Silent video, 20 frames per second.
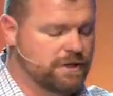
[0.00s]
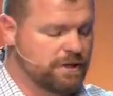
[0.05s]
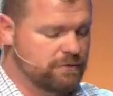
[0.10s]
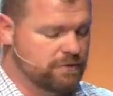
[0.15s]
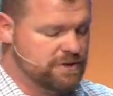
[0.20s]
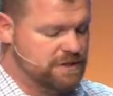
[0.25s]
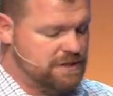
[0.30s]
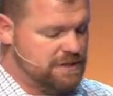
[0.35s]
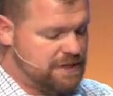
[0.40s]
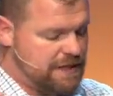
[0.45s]
There
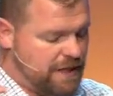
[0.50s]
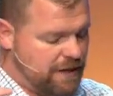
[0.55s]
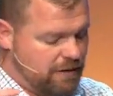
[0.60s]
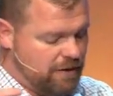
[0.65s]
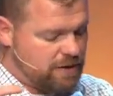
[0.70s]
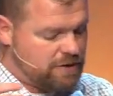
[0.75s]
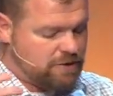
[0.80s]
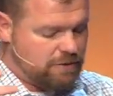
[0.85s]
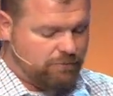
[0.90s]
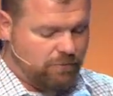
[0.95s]
was this
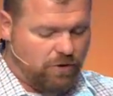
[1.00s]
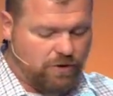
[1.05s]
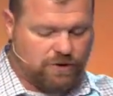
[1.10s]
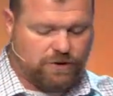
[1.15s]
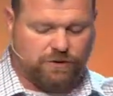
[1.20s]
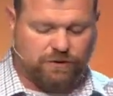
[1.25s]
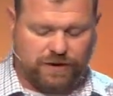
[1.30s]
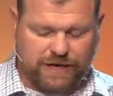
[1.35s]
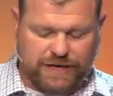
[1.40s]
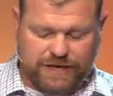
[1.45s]
character,
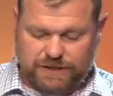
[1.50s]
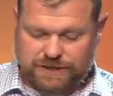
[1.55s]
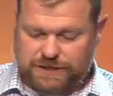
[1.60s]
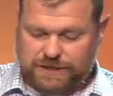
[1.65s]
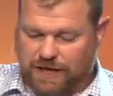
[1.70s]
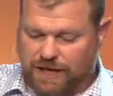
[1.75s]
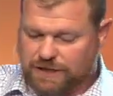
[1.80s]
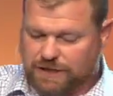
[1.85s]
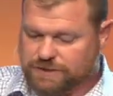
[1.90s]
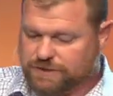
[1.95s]
Mark Green, a
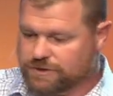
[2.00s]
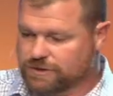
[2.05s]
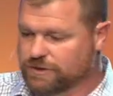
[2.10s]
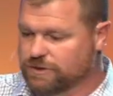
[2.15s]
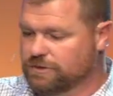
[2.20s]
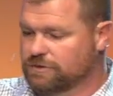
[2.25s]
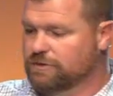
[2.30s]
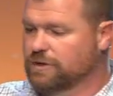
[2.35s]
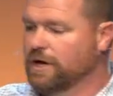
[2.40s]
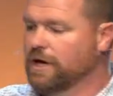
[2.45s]
doctor
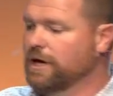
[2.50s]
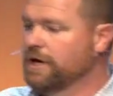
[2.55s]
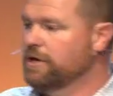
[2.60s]
who